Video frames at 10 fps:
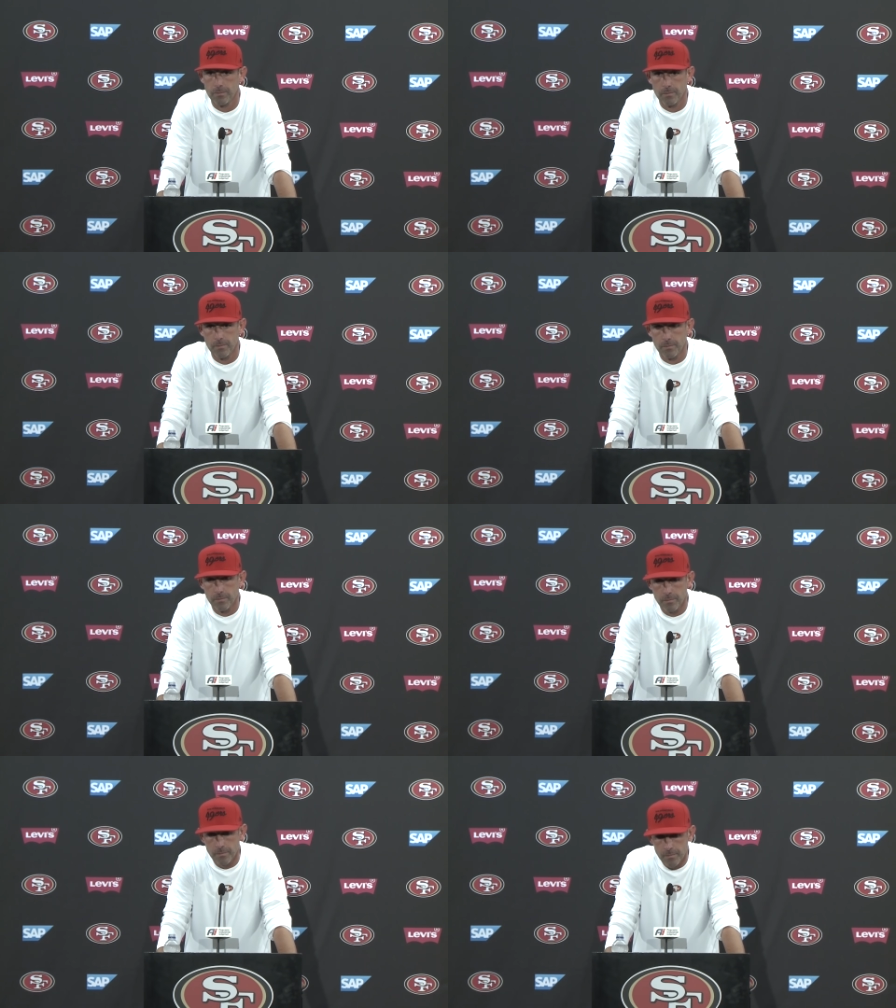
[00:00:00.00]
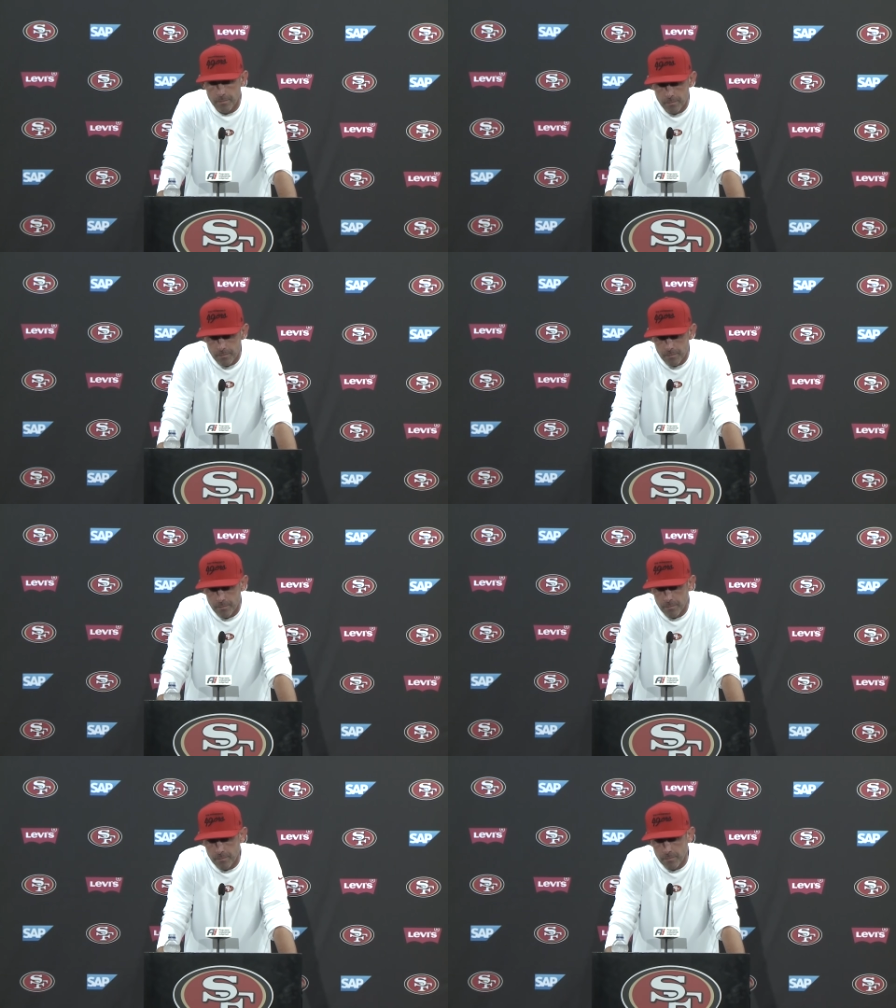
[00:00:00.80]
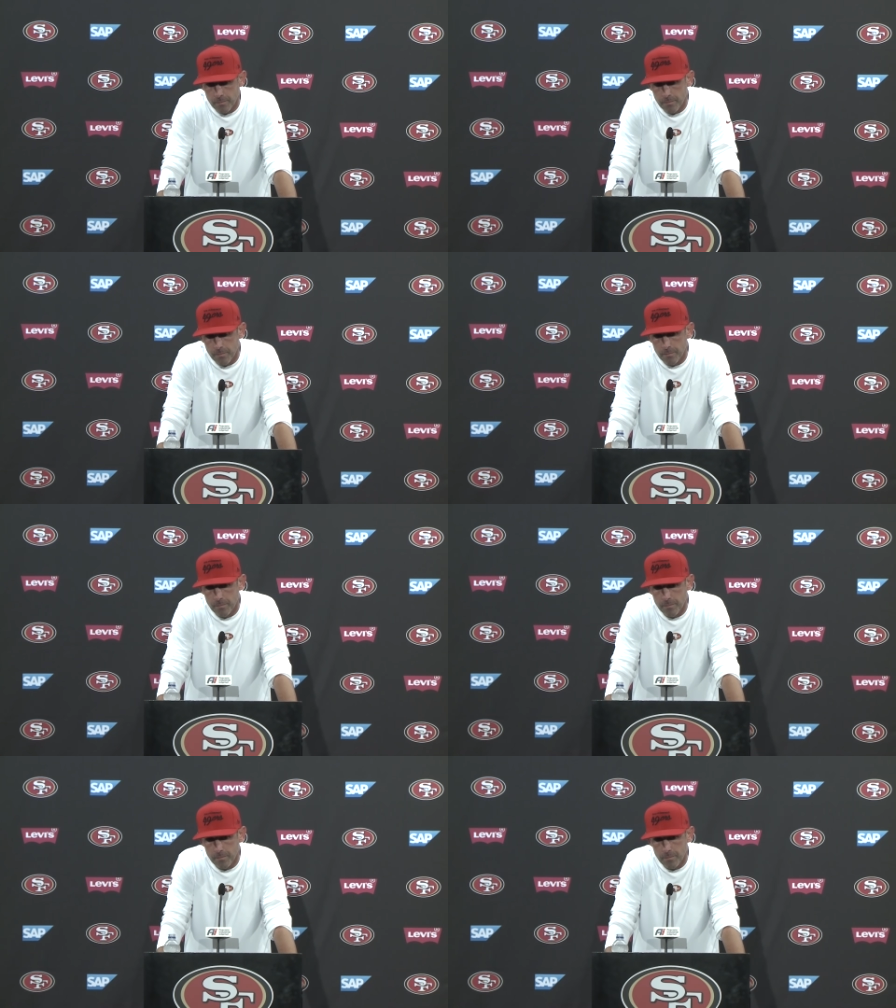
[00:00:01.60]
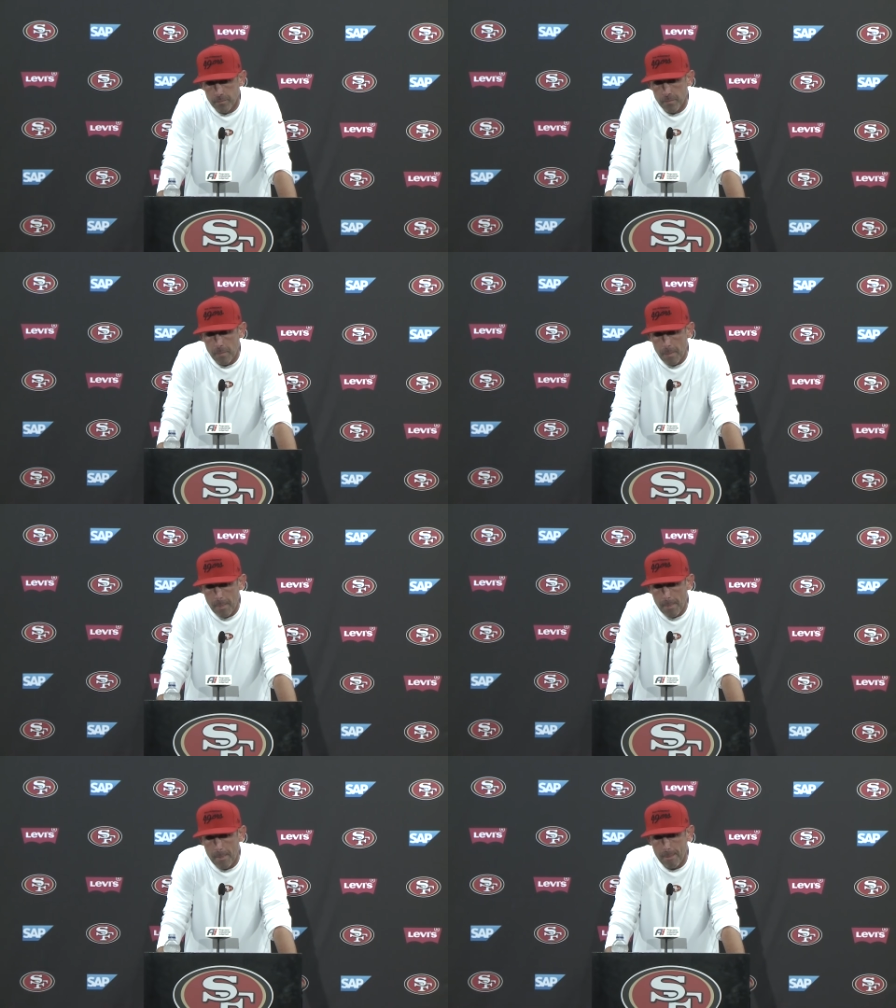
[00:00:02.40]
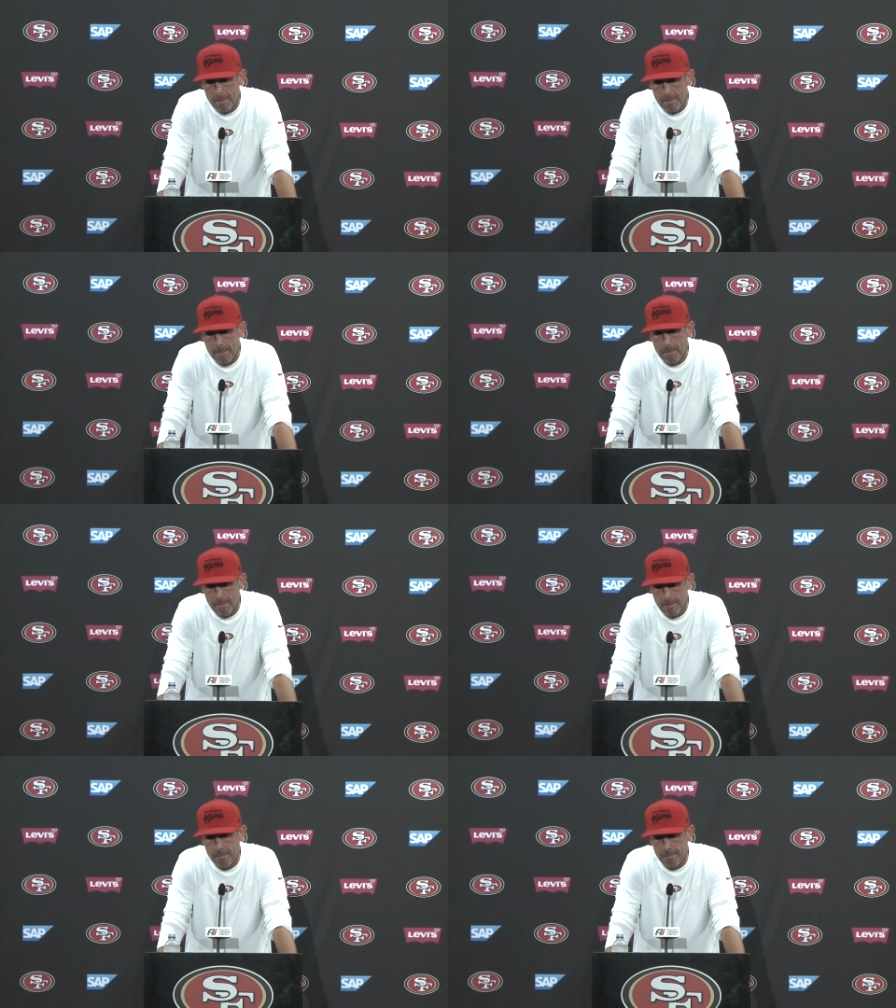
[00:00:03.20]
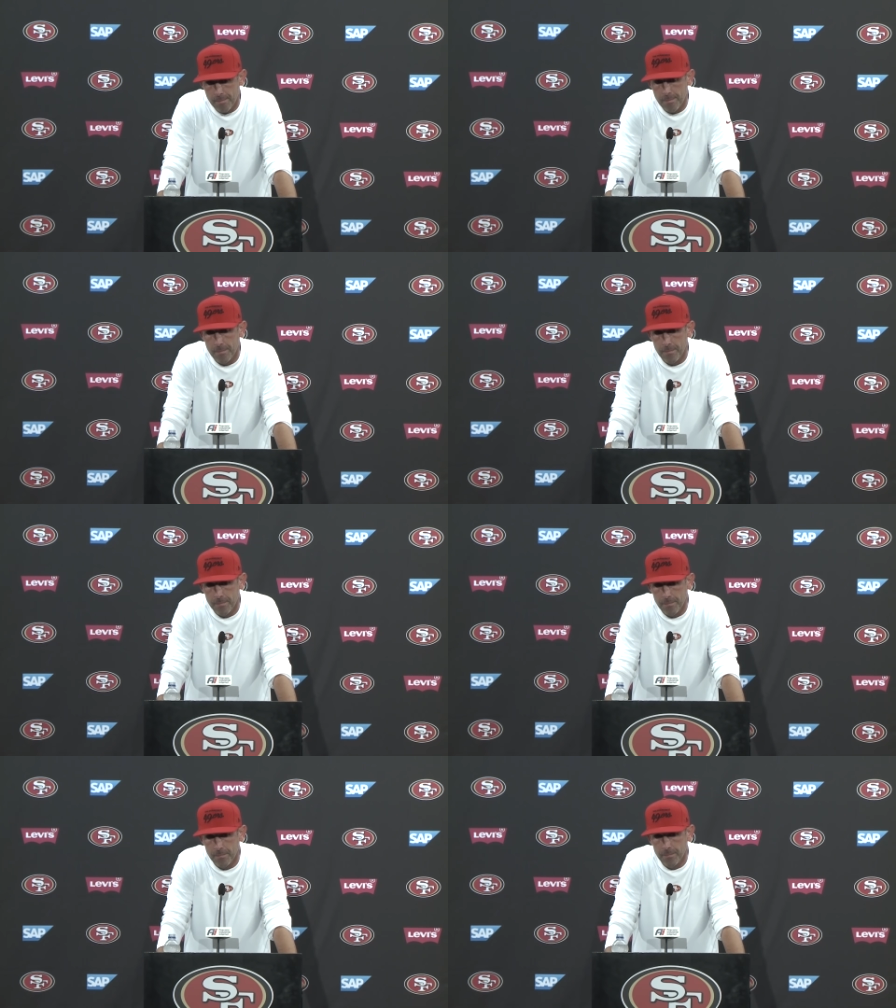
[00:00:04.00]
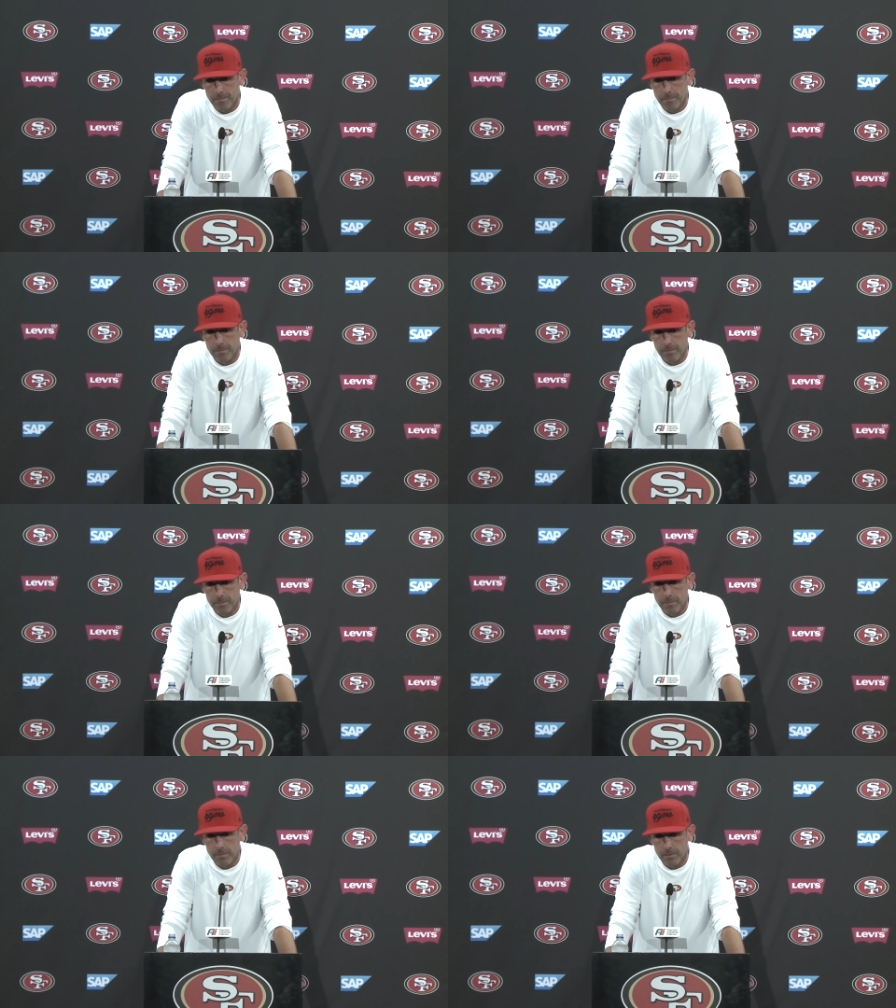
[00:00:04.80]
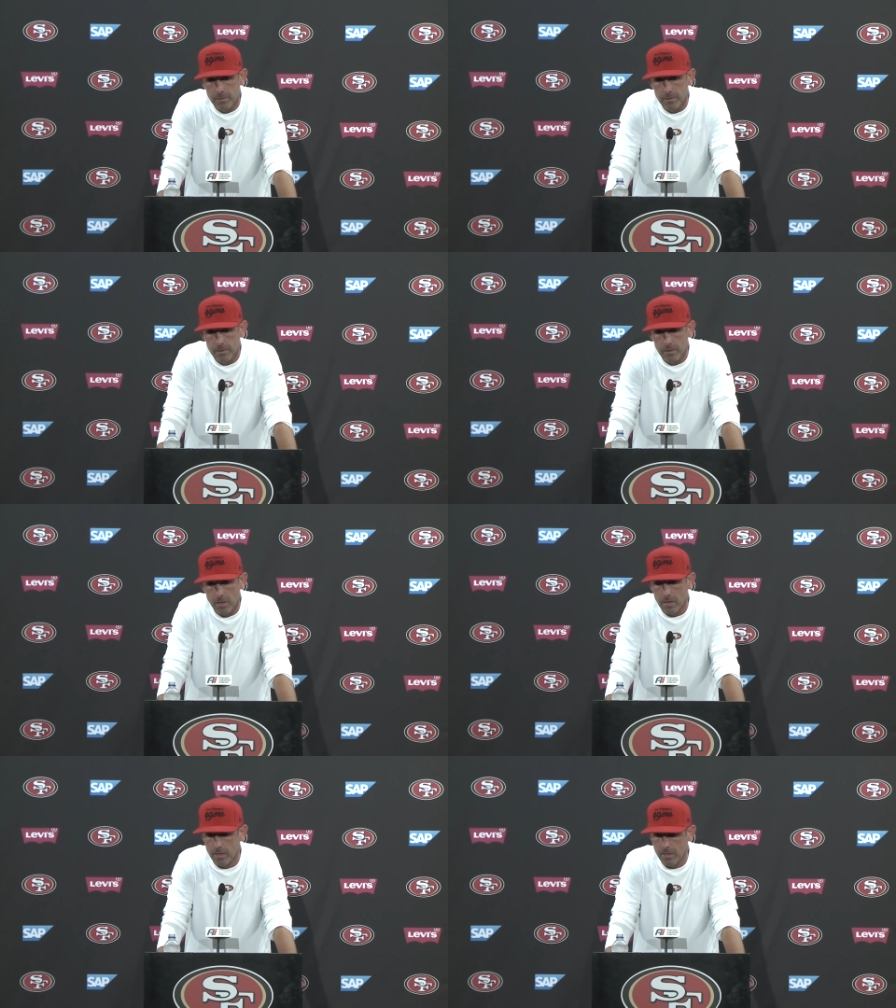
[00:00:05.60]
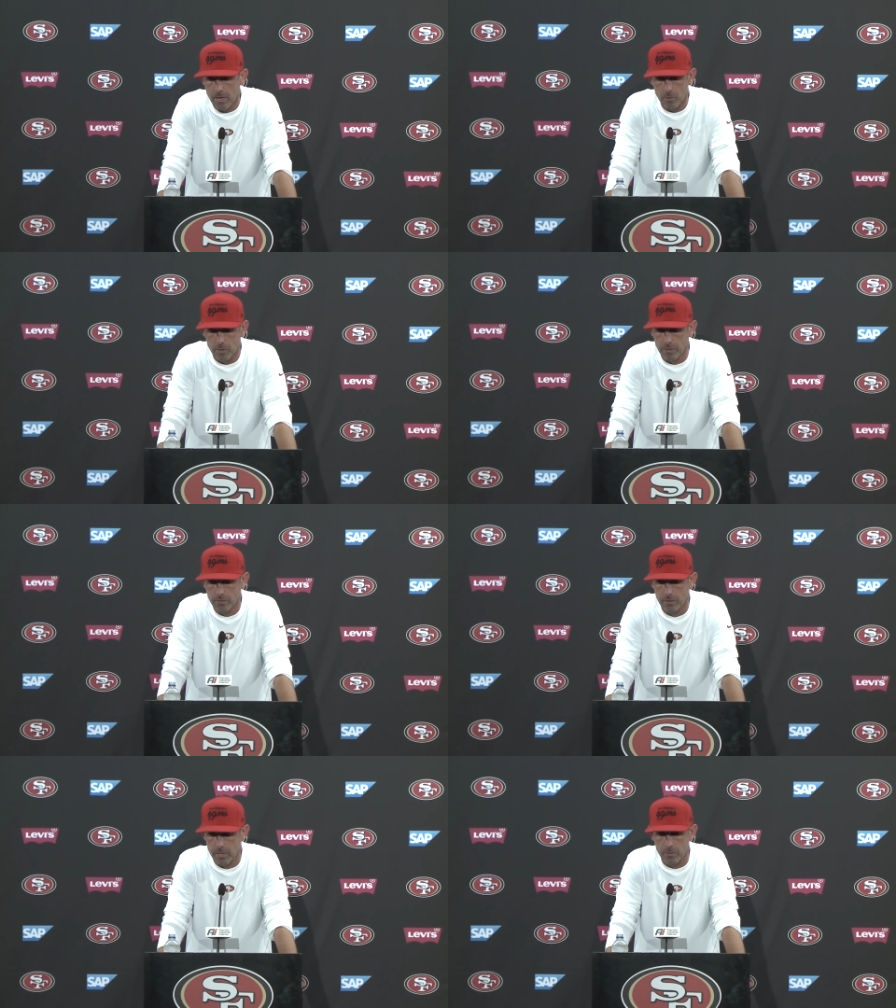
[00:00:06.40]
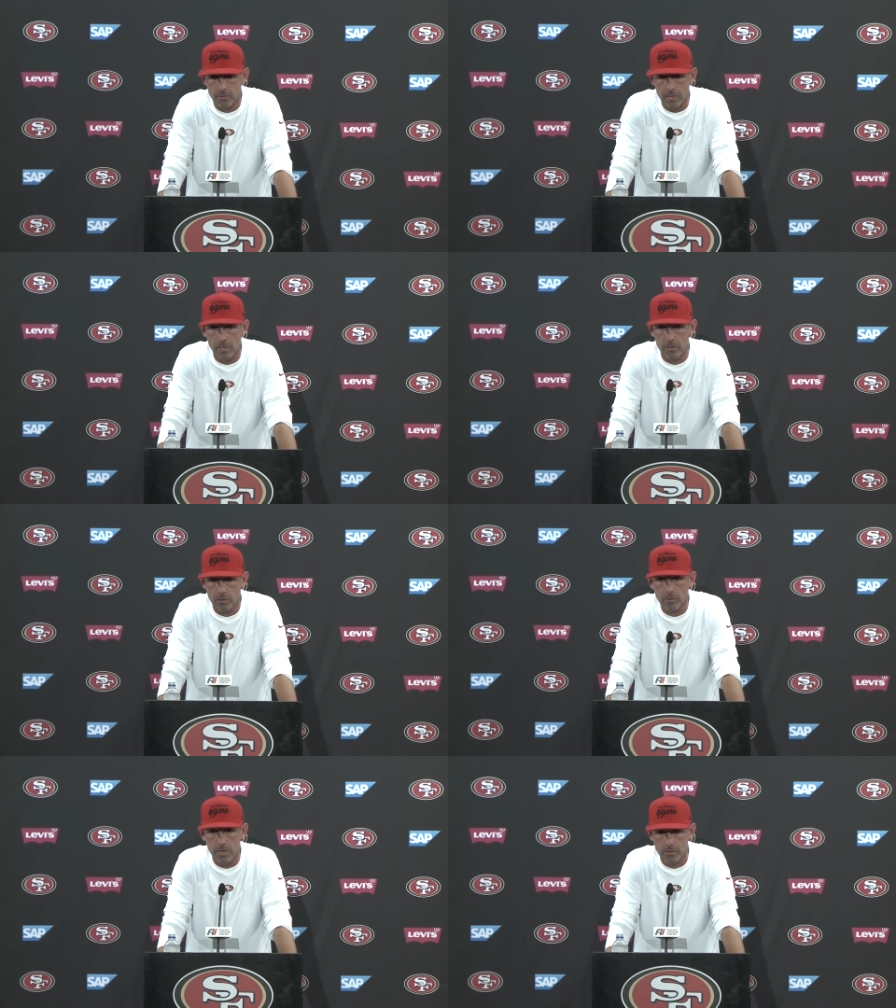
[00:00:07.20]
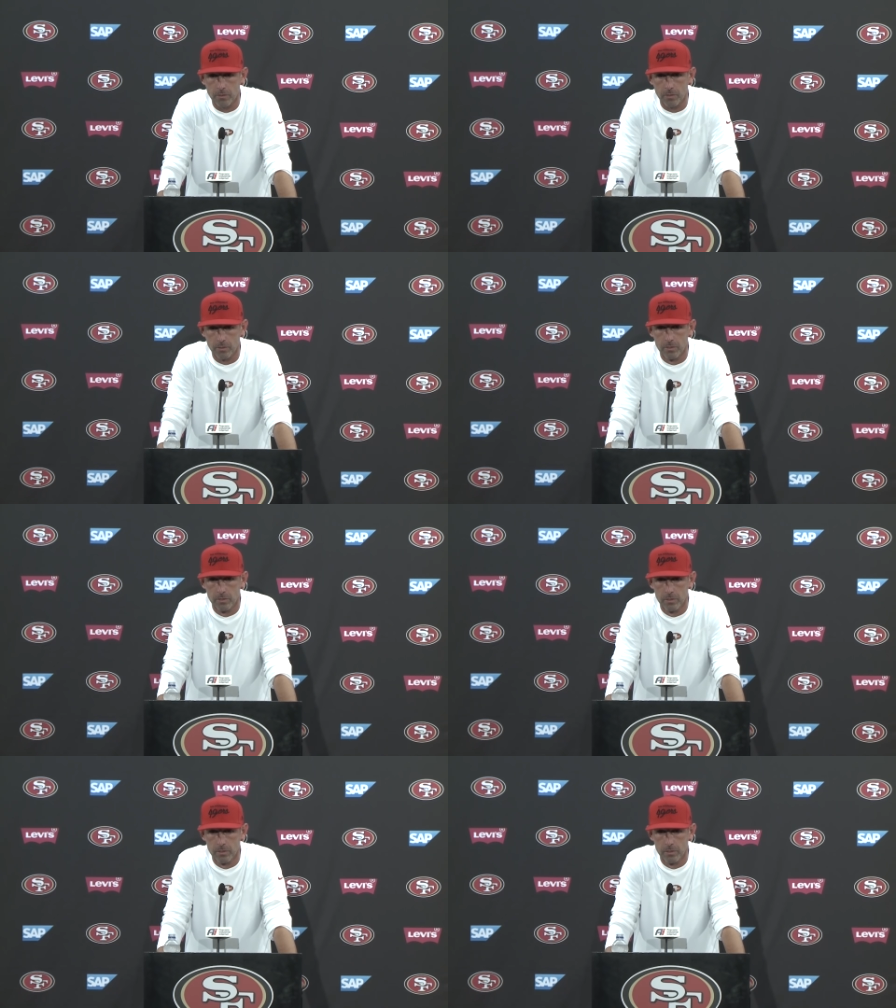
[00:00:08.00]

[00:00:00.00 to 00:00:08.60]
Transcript: out for cornerbacks, that uh, allowed the, the two rookies to get as many reps as possible? Uh, yeah, it was, and it was take care of those guys too